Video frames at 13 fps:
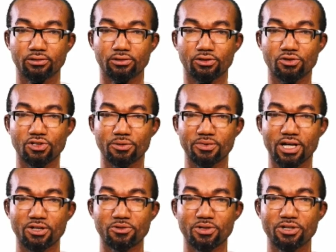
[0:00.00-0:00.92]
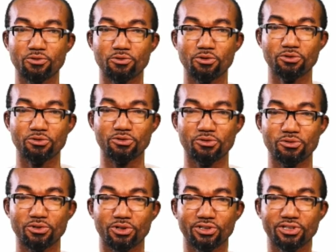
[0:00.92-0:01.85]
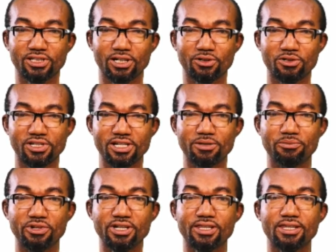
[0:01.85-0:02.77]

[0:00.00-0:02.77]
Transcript: So sometimes when you go to school, your teacher will say breathe